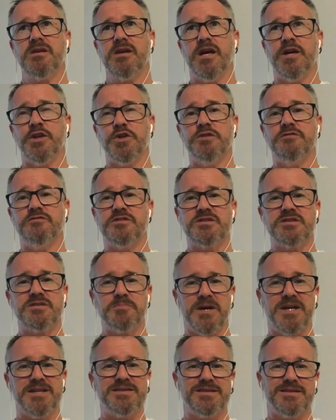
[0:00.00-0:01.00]
And you've just
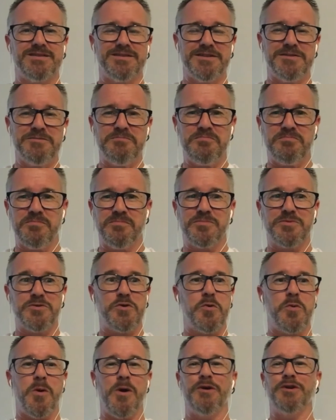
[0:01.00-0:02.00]
basically
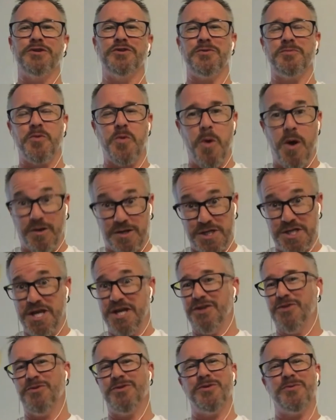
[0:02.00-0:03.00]
quoted them, or
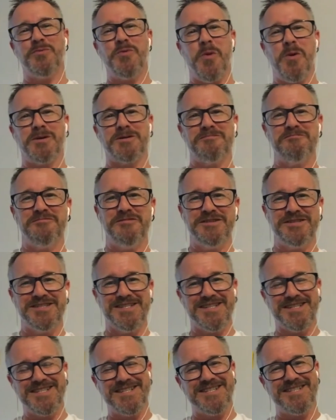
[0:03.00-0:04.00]
shared with them quantum
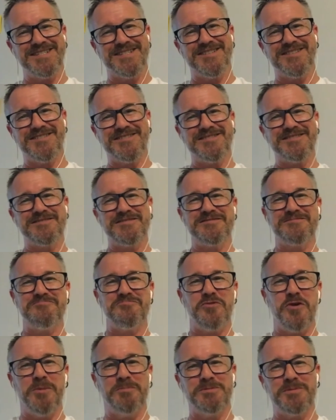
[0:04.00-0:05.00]
physics, and Rob's